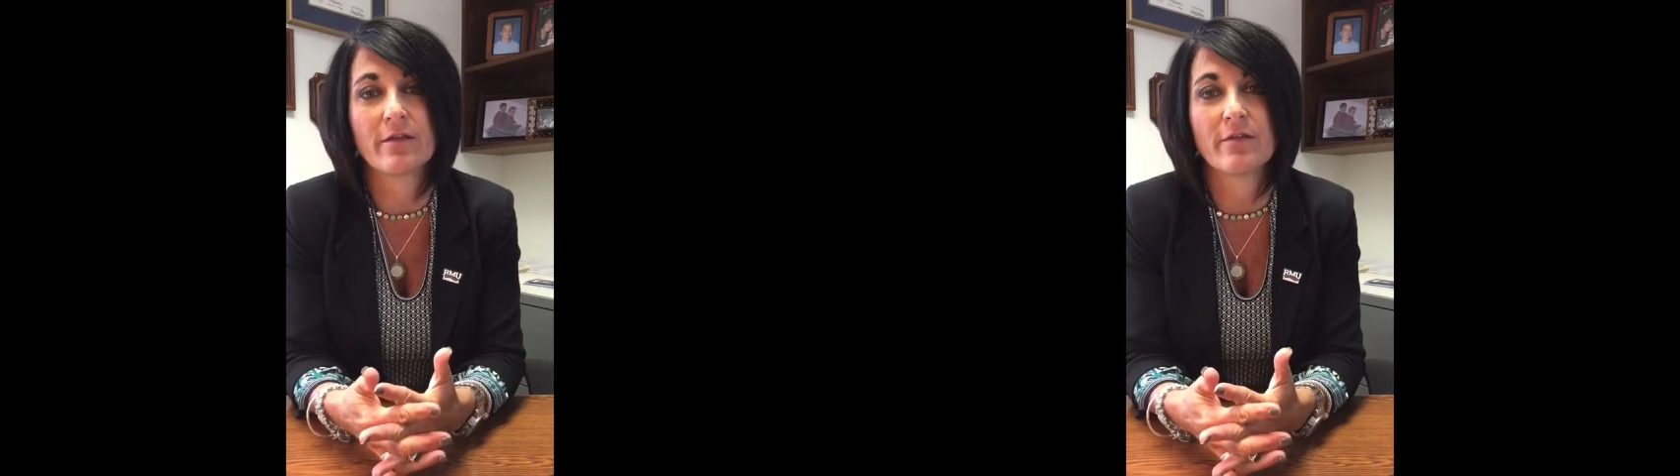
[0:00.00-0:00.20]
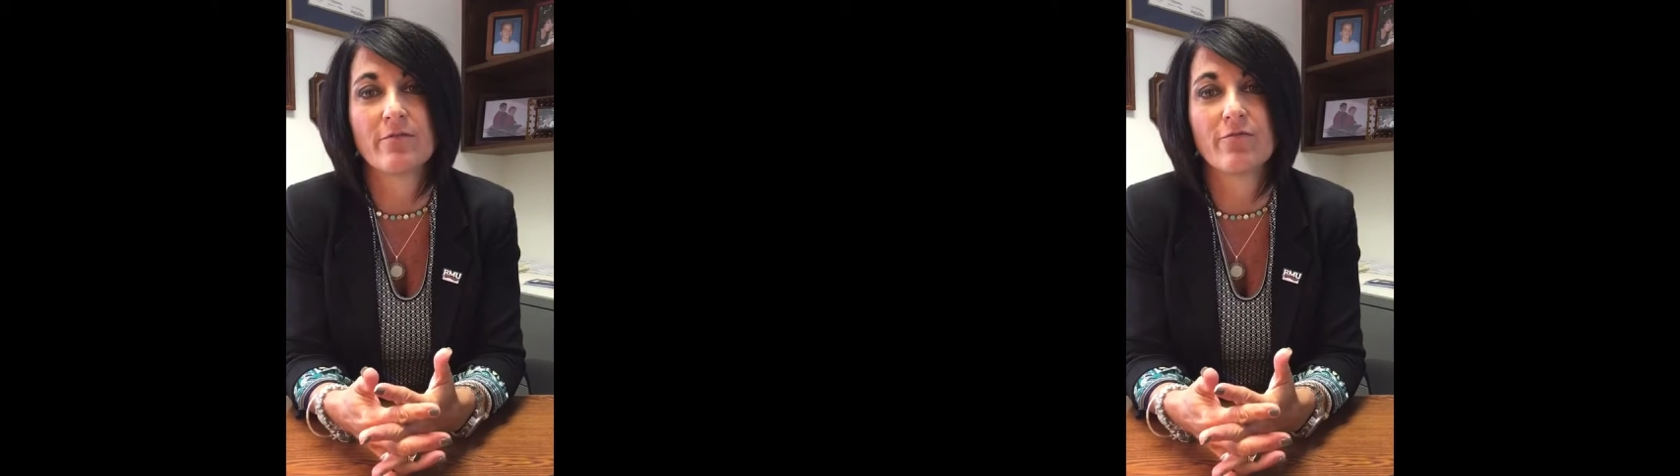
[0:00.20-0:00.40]

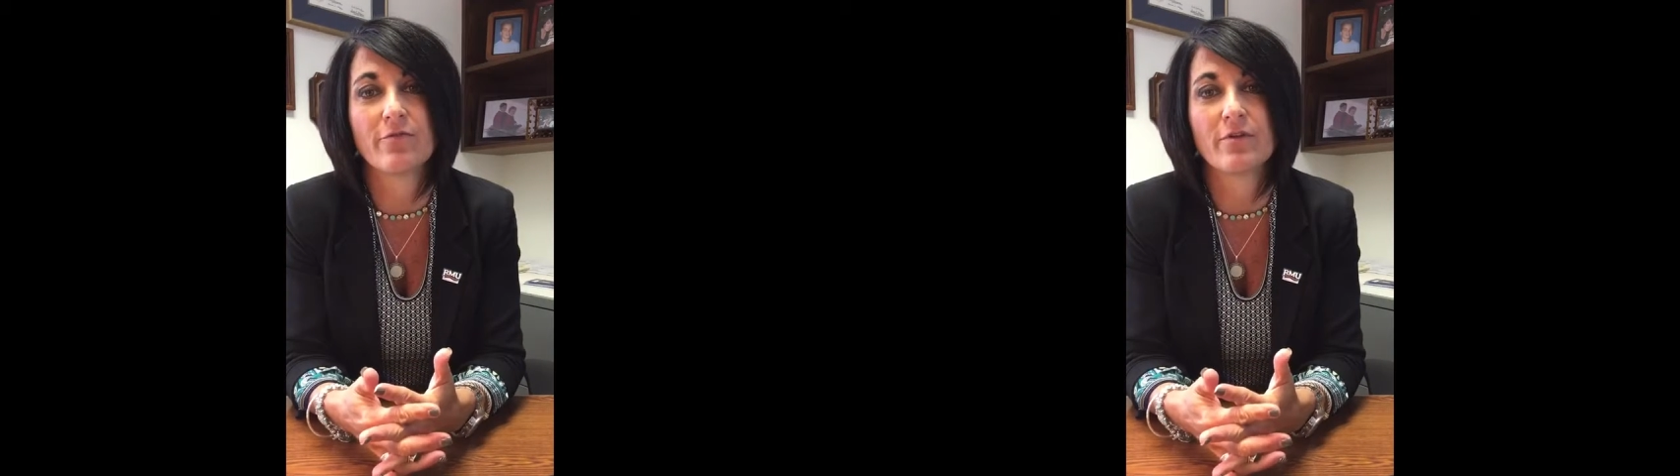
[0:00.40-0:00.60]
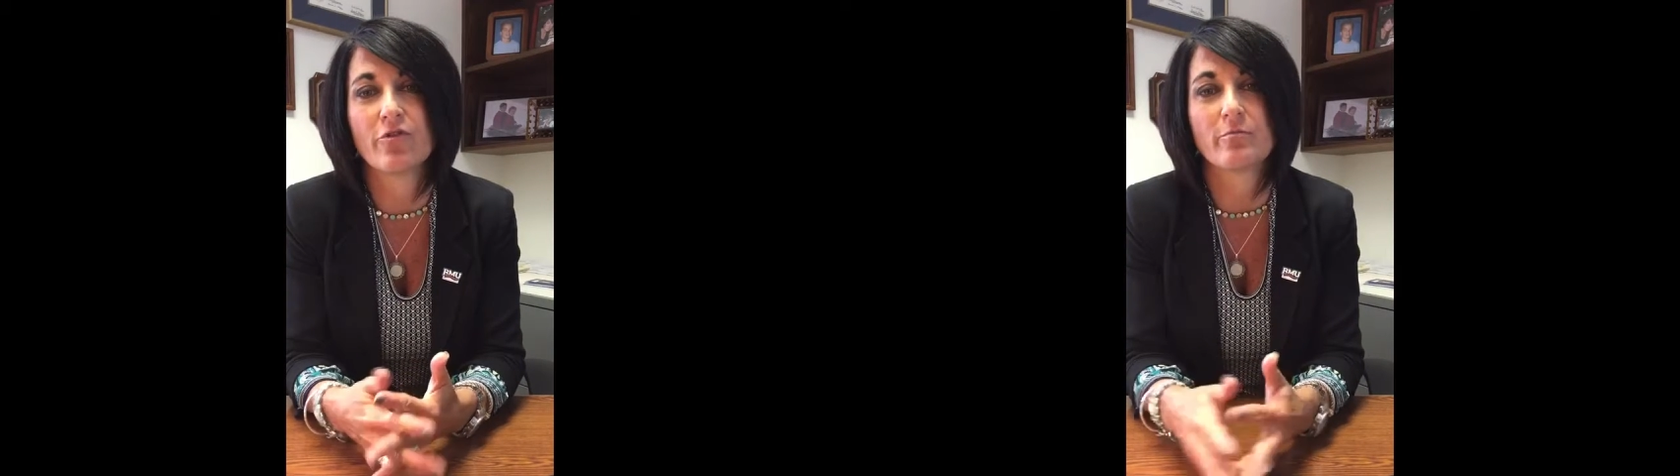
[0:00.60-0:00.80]

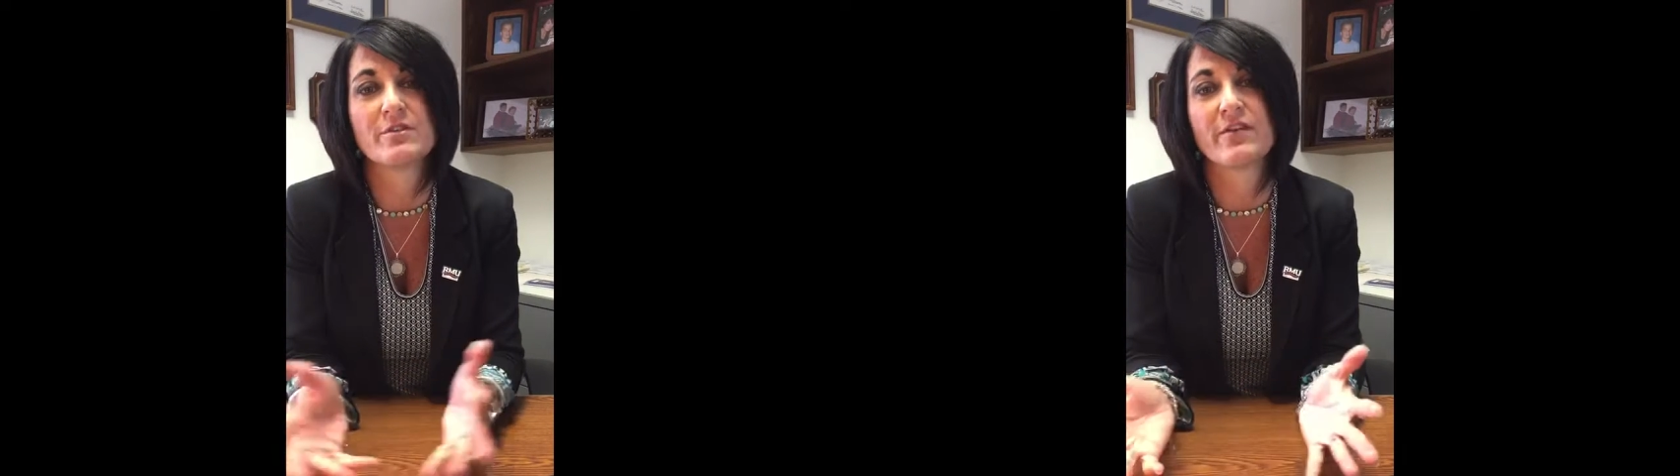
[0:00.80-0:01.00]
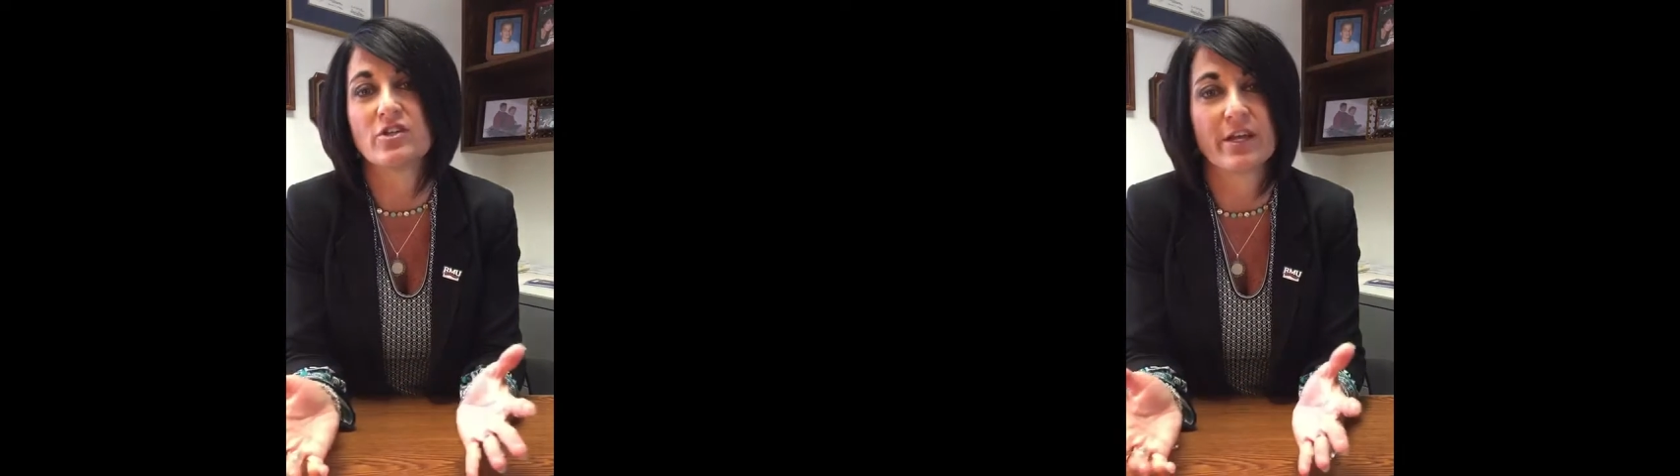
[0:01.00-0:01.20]
in terms
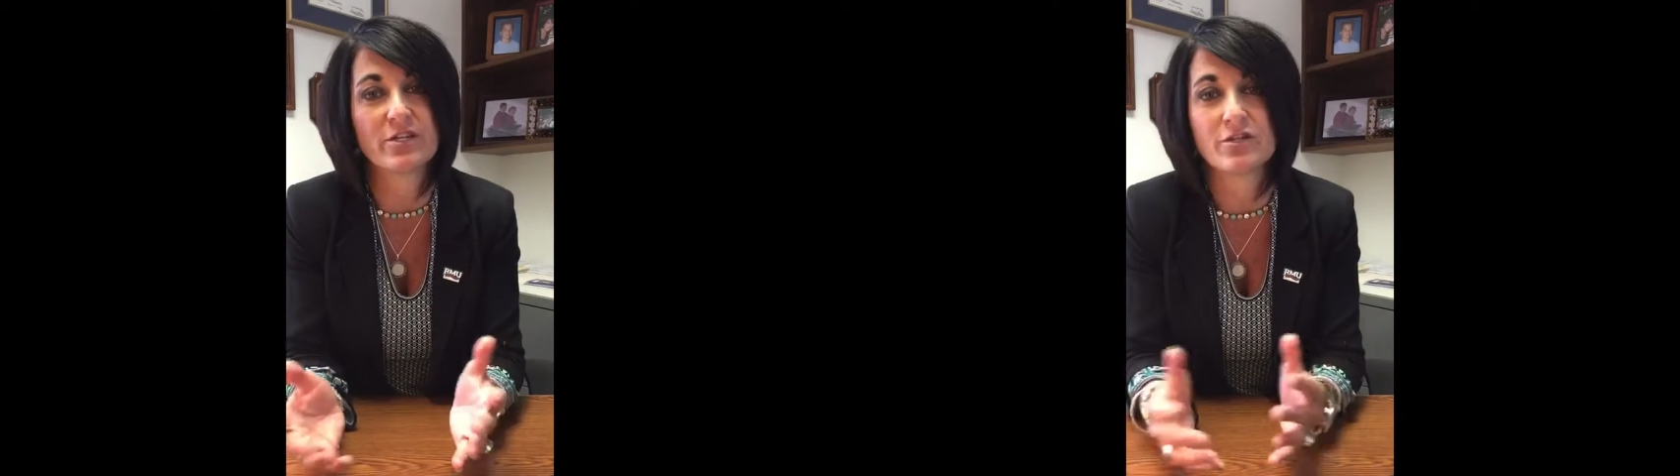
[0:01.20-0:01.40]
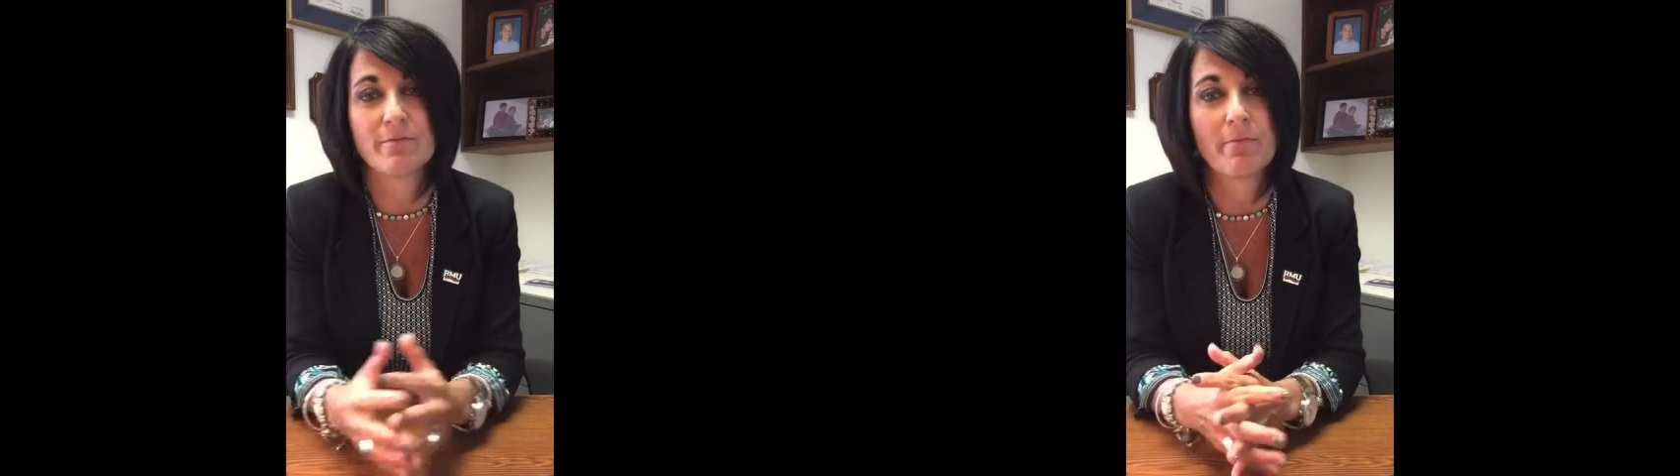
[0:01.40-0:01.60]
of
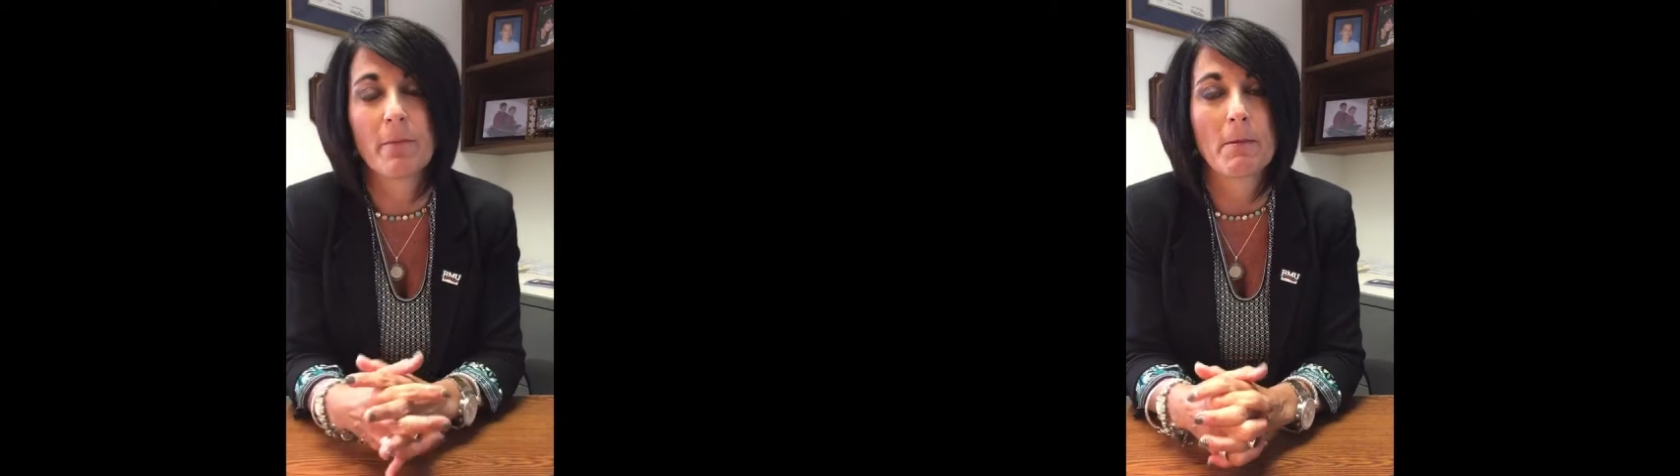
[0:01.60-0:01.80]
education.